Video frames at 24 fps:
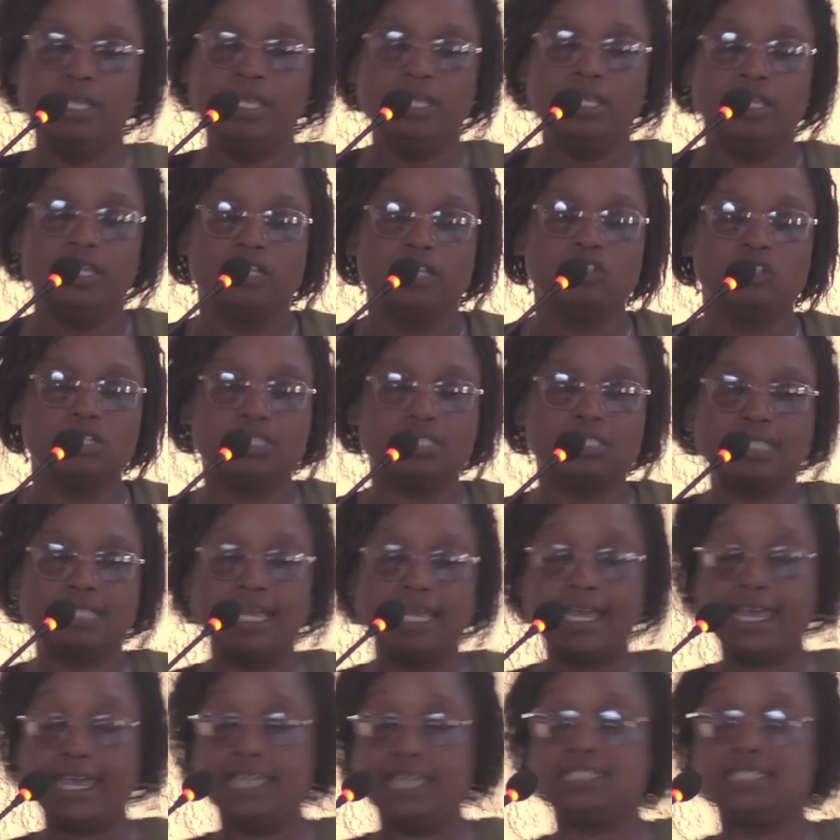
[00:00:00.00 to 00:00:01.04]
Inotanga
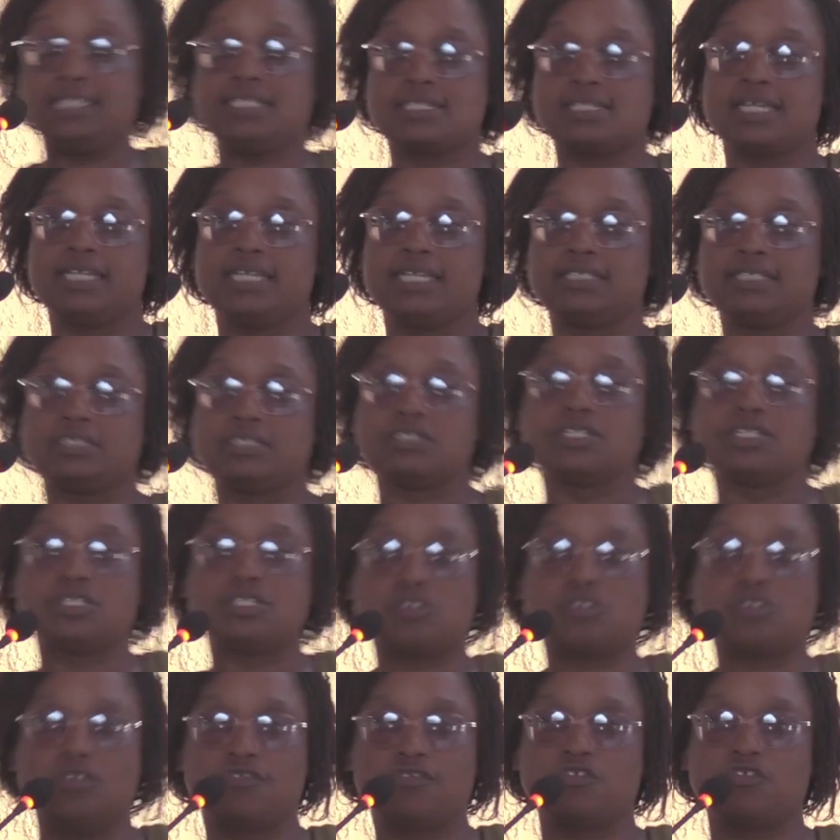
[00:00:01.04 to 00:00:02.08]
yatisa at risk
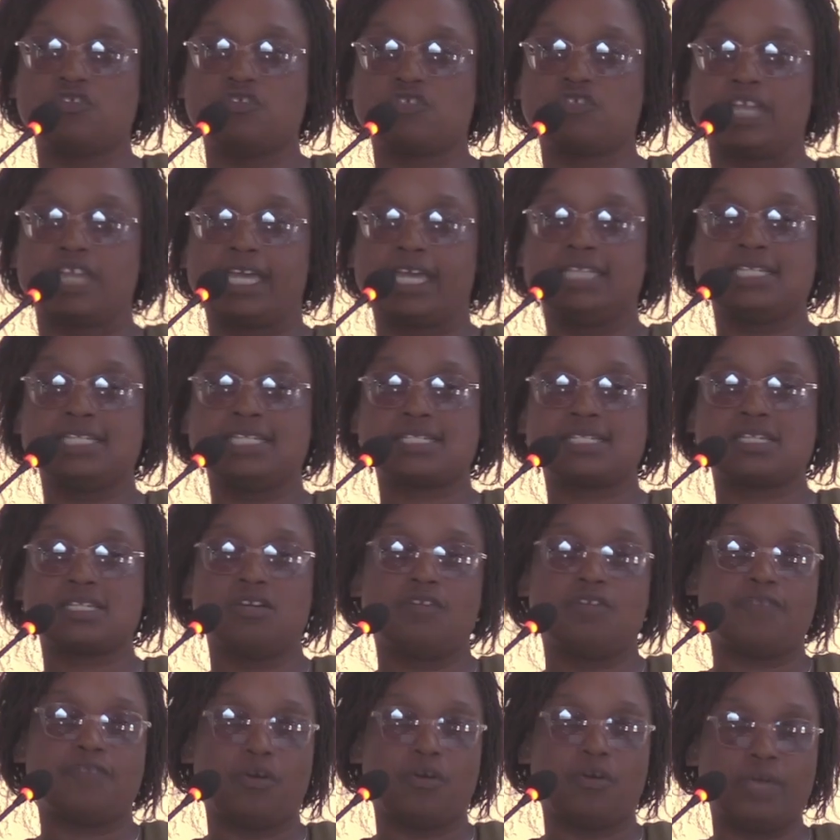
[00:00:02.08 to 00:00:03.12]
of zvinhu zvakaita se
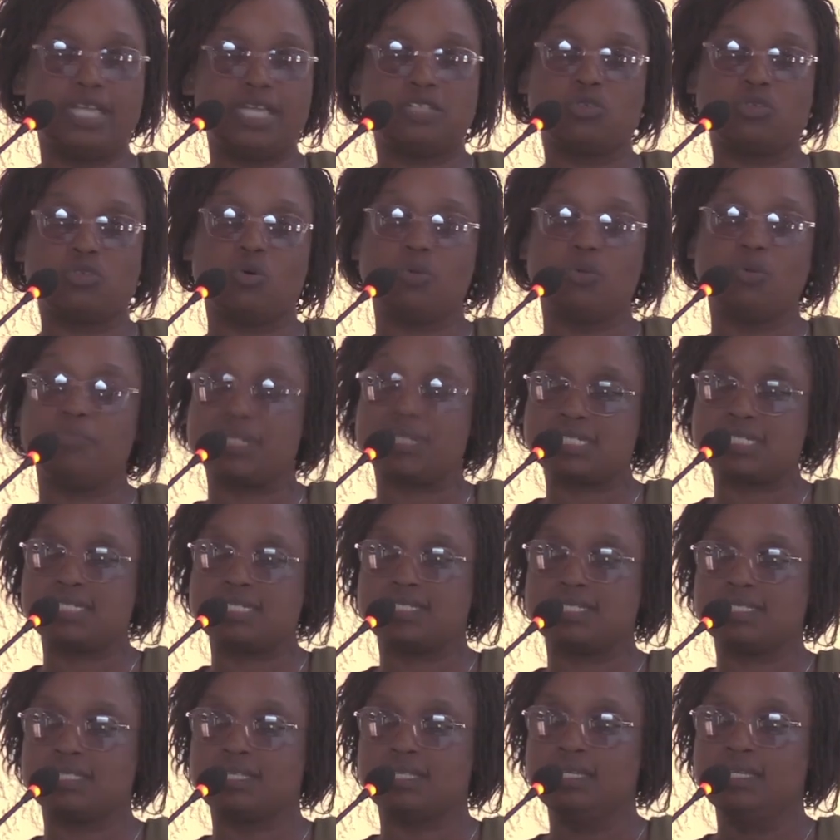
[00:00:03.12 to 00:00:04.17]
overweight or
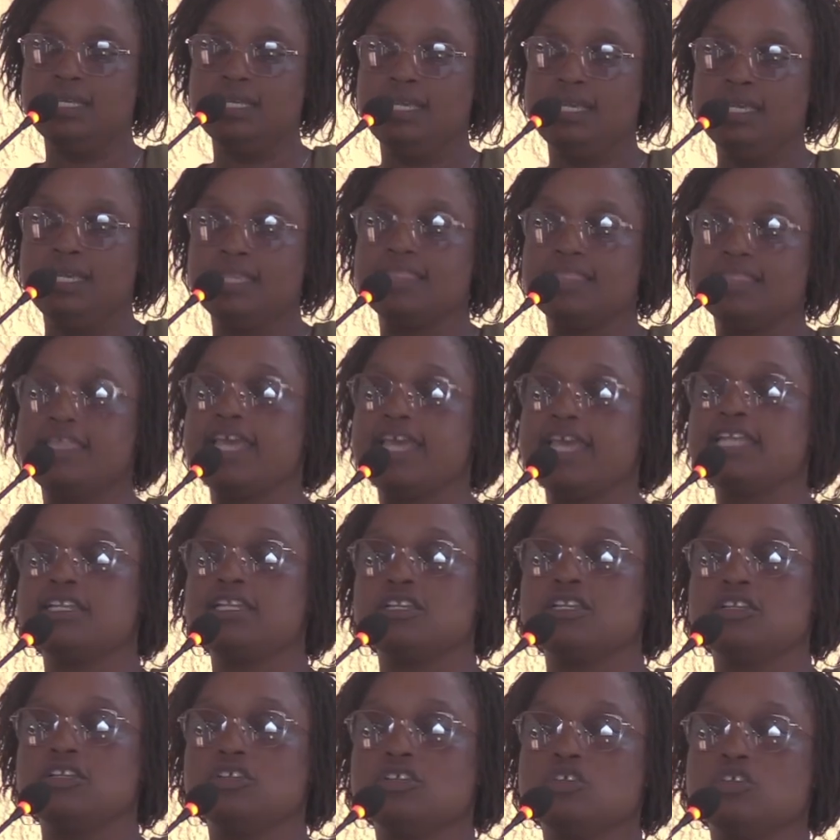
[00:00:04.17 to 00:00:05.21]
obesity. Then
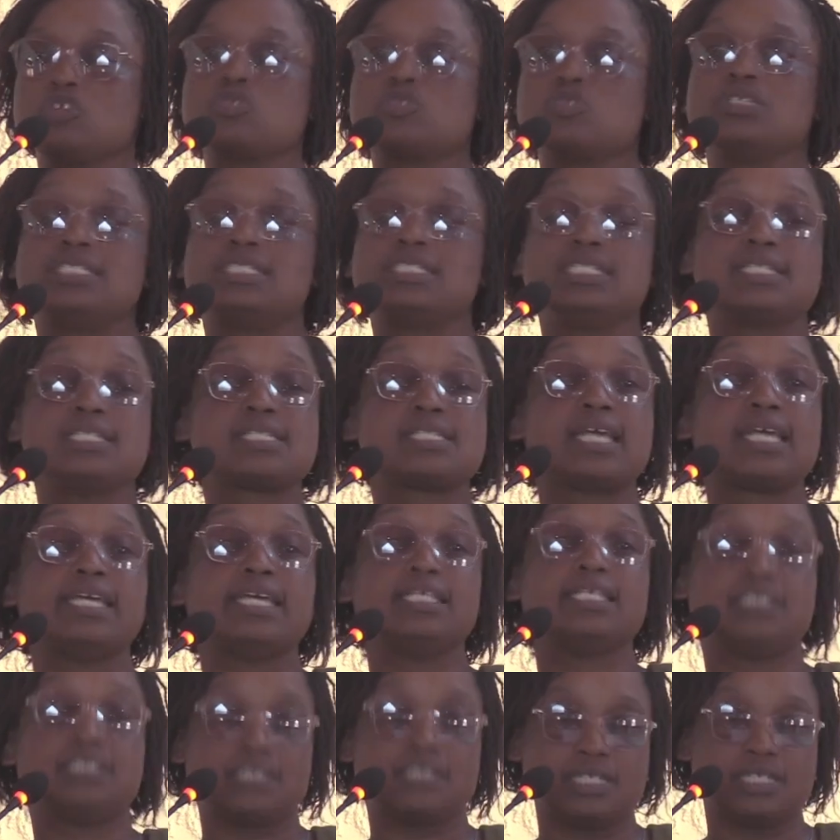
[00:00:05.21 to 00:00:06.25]
yozotisa
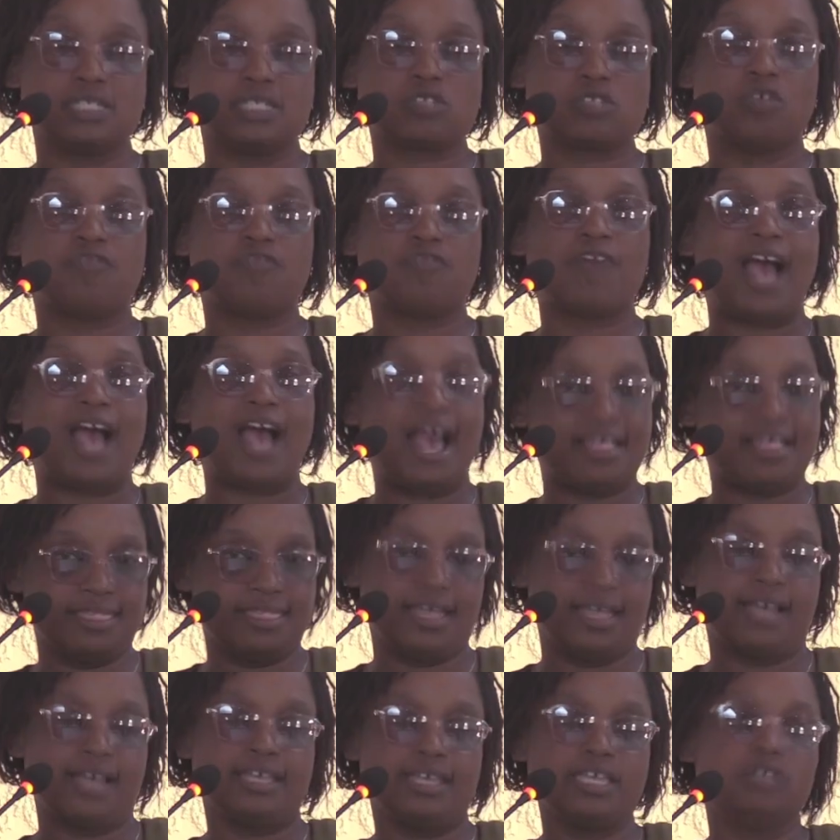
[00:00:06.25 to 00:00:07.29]
at risk of other
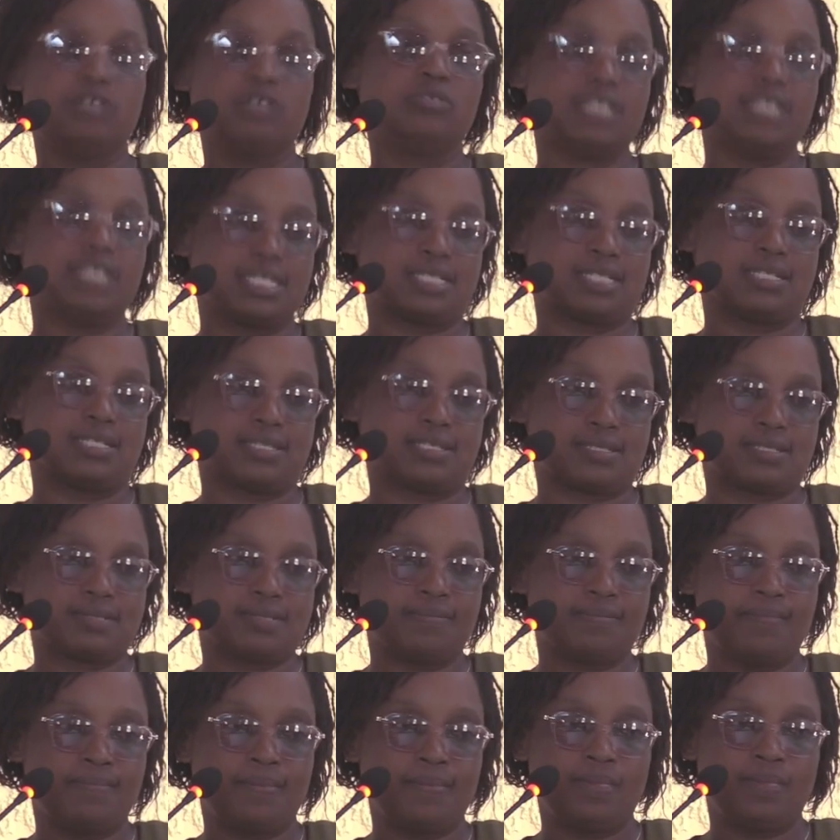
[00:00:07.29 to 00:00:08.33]
illnesses,
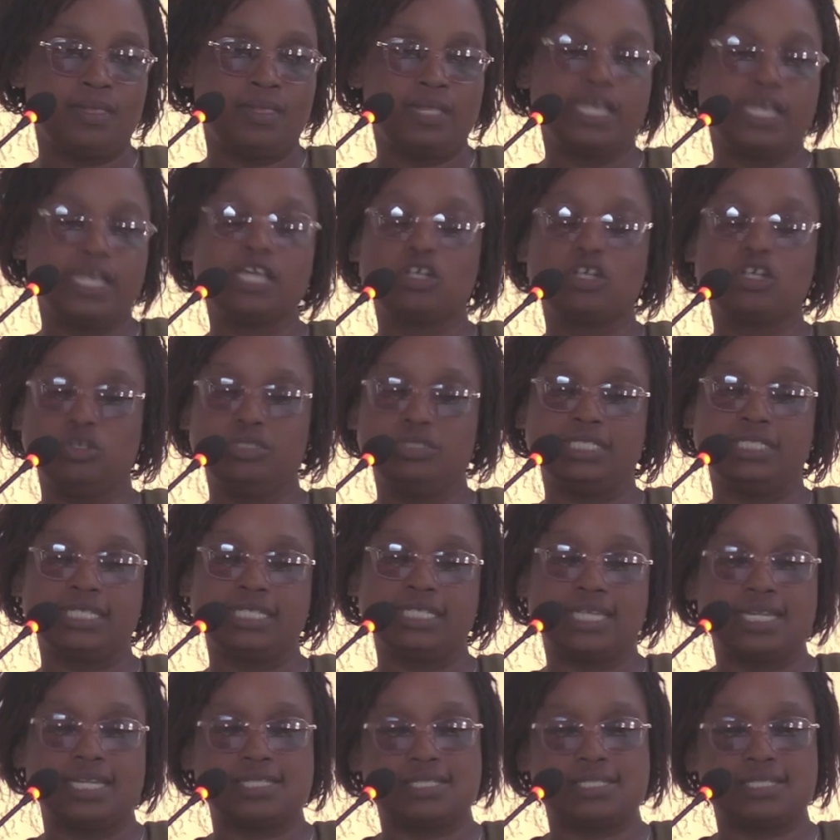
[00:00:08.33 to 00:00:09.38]
including
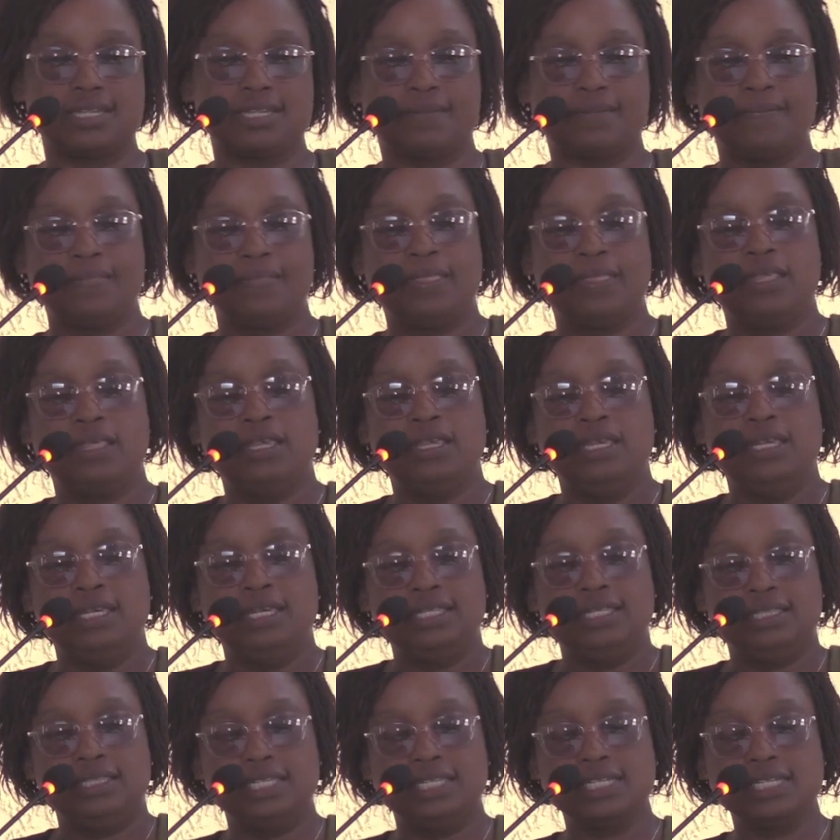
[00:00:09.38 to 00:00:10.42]
cancer.
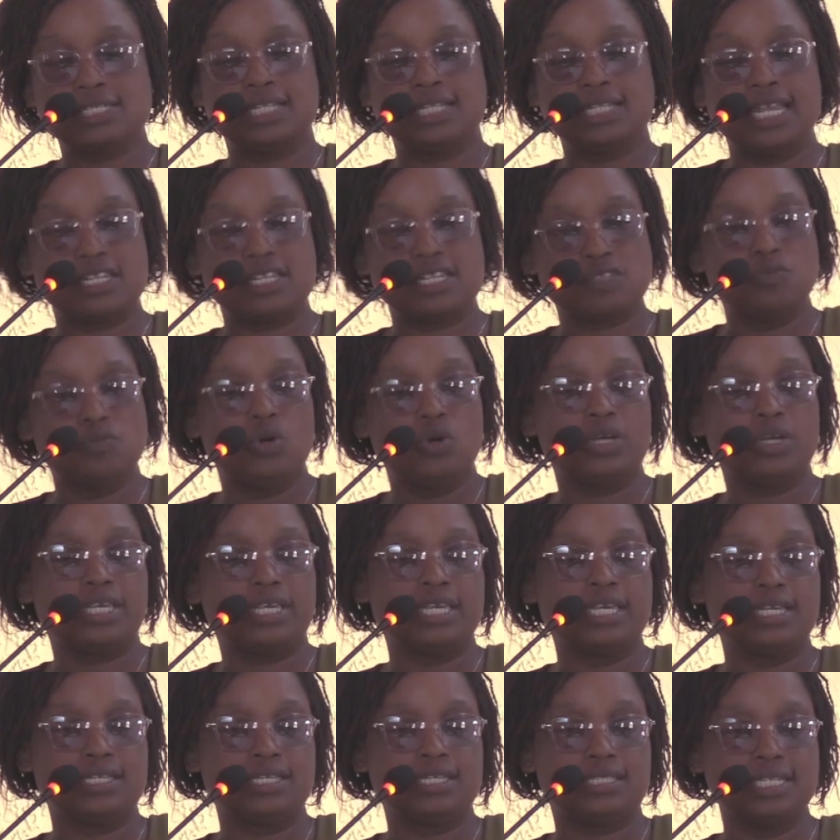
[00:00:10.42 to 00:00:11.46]
Things like
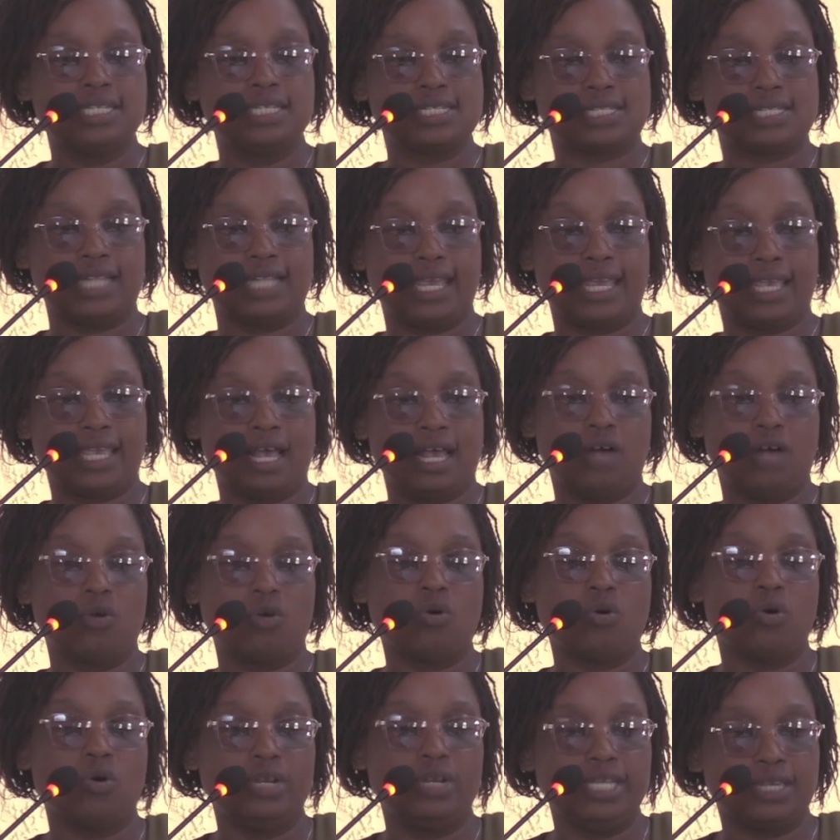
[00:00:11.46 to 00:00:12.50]
smoking, things like
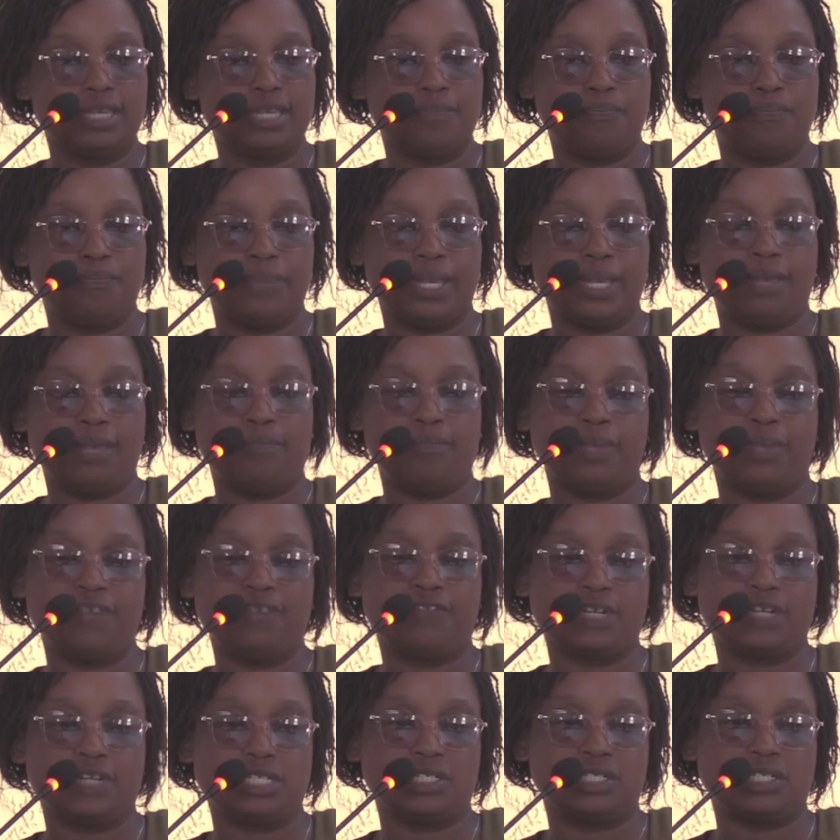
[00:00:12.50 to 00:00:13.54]
alcoholic
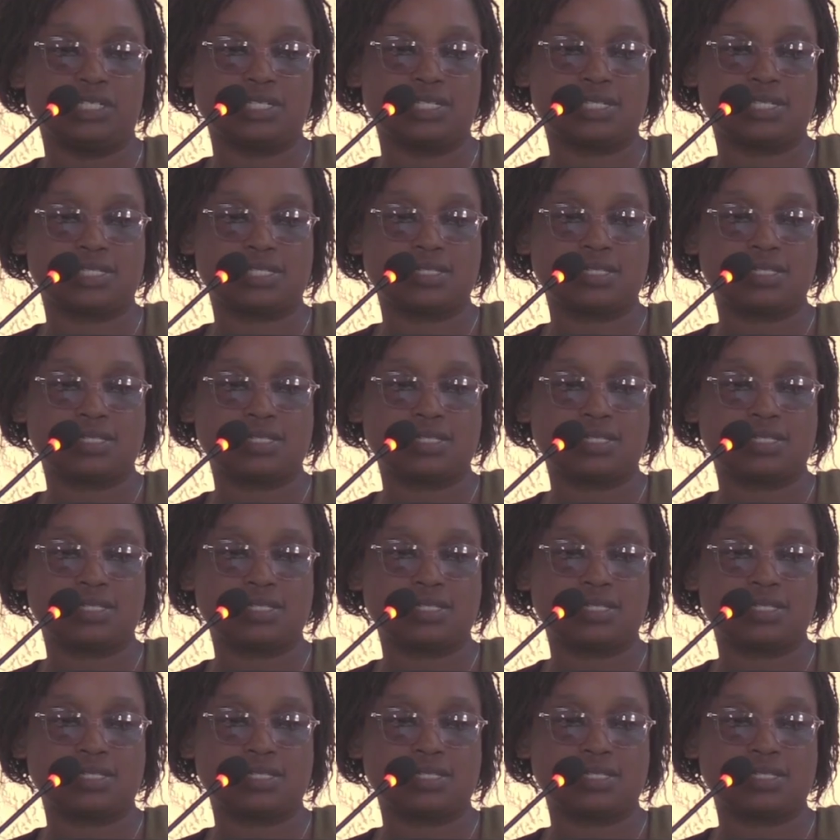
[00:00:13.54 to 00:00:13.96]
beverages,